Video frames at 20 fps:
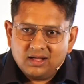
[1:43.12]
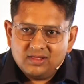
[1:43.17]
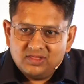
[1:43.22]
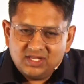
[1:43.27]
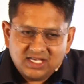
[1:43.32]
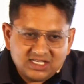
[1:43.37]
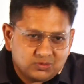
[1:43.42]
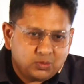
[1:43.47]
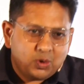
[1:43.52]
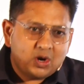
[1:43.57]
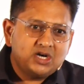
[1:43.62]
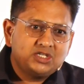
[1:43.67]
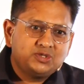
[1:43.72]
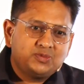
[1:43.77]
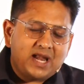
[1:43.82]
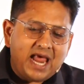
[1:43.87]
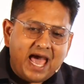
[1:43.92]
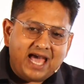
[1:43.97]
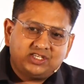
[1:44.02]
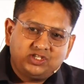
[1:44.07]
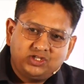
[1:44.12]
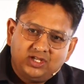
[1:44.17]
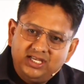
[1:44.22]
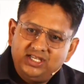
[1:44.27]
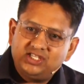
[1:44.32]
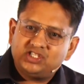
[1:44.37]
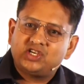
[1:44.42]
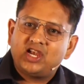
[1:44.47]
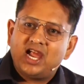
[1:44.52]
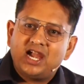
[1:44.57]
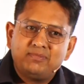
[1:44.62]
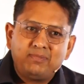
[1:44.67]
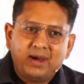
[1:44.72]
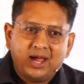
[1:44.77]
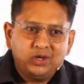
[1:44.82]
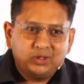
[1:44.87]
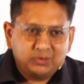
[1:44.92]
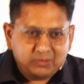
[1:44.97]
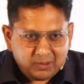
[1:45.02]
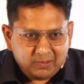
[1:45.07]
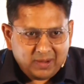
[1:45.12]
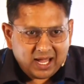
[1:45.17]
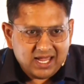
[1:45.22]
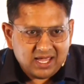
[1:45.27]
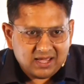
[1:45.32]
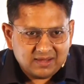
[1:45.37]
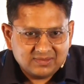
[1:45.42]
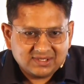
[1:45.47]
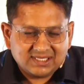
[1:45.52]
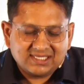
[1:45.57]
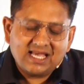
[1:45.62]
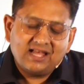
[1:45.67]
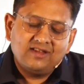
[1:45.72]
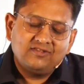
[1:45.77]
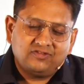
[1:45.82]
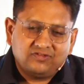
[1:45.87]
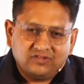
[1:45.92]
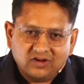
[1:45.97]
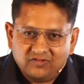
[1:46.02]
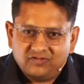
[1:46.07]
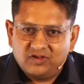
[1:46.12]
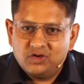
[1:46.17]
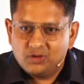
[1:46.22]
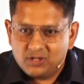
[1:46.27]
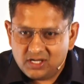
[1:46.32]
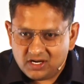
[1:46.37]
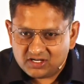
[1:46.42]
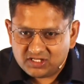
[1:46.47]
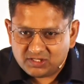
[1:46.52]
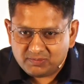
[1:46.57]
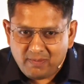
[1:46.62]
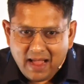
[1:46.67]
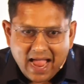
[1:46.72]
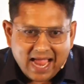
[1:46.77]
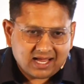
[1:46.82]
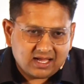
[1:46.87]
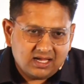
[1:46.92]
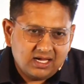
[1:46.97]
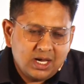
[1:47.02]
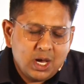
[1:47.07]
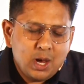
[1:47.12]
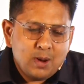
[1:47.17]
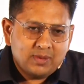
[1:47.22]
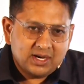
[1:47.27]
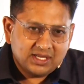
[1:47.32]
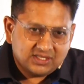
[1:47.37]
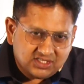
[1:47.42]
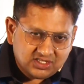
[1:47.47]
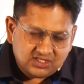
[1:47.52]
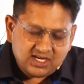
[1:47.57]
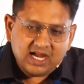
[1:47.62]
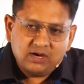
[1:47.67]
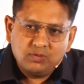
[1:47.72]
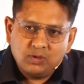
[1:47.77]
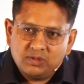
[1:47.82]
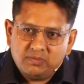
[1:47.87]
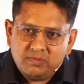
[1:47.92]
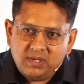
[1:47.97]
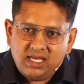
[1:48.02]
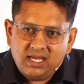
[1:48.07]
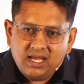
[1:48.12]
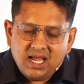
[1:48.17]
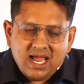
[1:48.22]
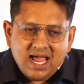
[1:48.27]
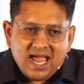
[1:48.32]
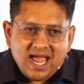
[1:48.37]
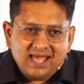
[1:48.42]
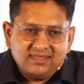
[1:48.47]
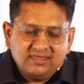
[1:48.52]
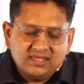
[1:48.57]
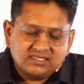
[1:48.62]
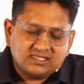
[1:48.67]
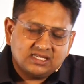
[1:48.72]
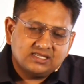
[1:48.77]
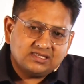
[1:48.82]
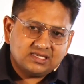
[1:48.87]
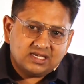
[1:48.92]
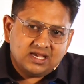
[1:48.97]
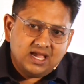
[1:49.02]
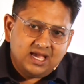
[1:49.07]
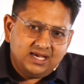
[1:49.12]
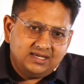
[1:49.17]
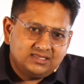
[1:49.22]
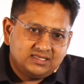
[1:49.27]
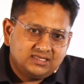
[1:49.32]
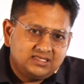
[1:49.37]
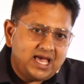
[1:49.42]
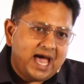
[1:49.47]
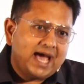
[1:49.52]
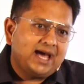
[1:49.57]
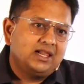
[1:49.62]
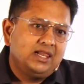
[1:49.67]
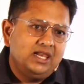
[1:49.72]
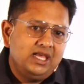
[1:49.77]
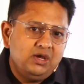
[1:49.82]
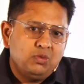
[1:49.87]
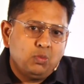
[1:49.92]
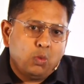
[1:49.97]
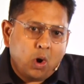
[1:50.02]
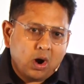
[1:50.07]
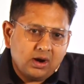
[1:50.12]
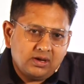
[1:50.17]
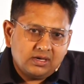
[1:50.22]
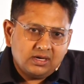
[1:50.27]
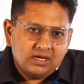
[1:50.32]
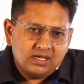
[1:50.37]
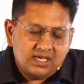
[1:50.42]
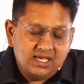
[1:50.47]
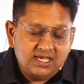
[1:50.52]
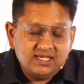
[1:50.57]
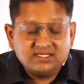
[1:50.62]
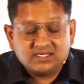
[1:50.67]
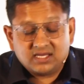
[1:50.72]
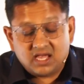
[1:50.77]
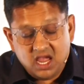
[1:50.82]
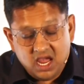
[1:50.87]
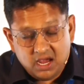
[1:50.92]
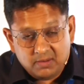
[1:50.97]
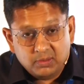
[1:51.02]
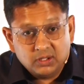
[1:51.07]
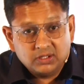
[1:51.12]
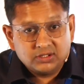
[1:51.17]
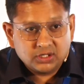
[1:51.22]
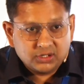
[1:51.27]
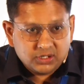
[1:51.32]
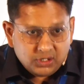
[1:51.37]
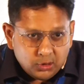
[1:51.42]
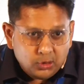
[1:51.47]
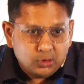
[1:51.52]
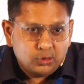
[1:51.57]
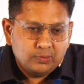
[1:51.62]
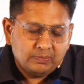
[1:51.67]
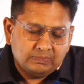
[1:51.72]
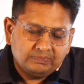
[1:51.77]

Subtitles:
These words were actually shared by Utpal Bhai himself a few years back, but it stayed with me, and this is exactly what he's able to do.